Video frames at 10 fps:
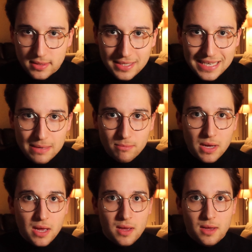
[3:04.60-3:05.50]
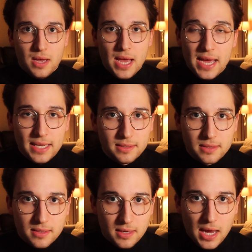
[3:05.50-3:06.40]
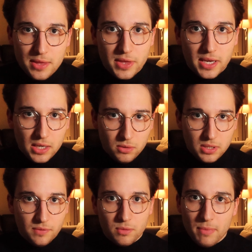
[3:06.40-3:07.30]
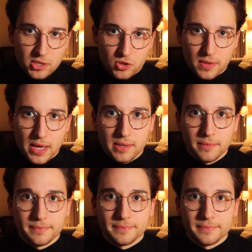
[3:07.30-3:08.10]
as a team, and I think I don't have to mention that.